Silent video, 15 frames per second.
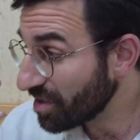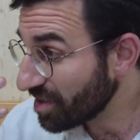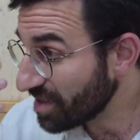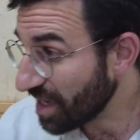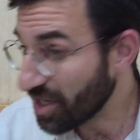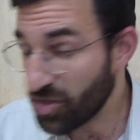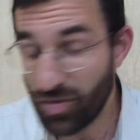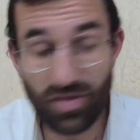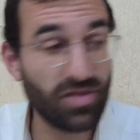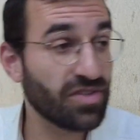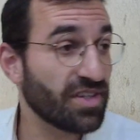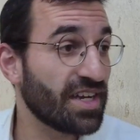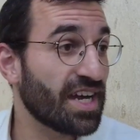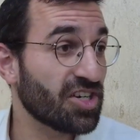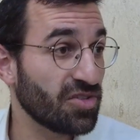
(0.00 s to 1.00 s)
It's
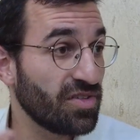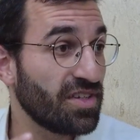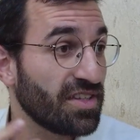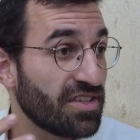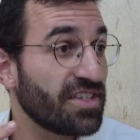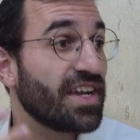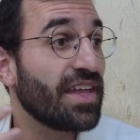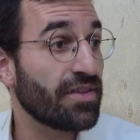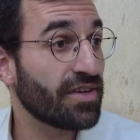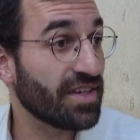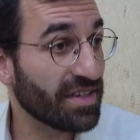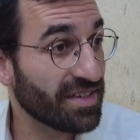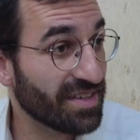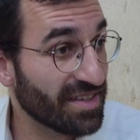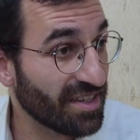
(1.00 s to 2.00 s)
actually
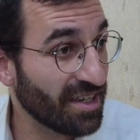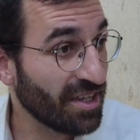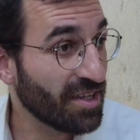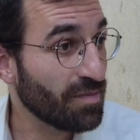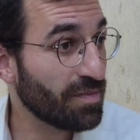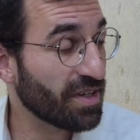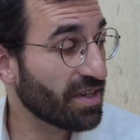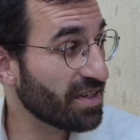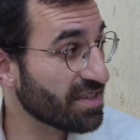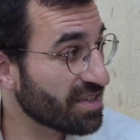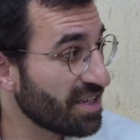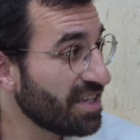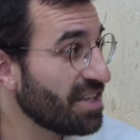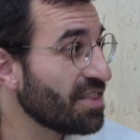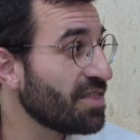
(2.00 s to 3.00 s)
togetherness, because
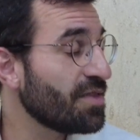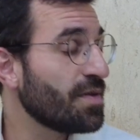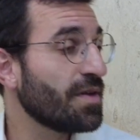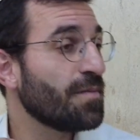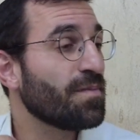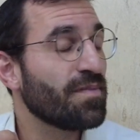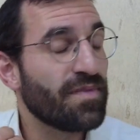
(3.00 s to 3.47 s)
the